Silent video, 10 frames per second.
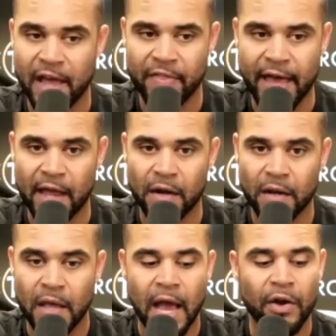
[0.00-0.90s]
that?
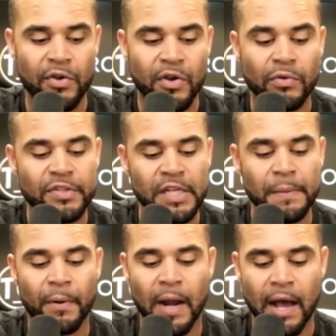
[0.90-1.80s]
How do you go
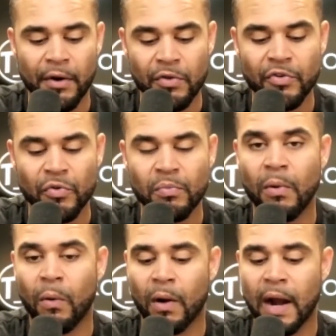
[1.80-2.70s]
deeper? How do you do
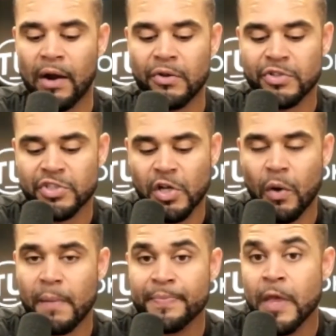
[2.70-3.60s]
more? How do you show
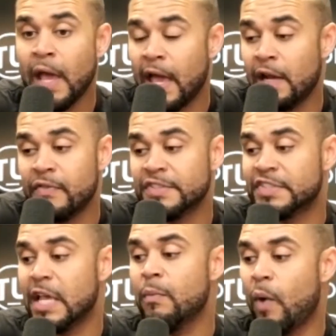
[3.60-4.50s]
up? And in the
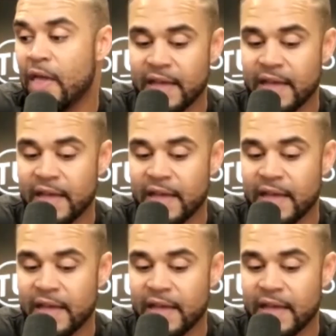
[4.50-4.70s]
same way that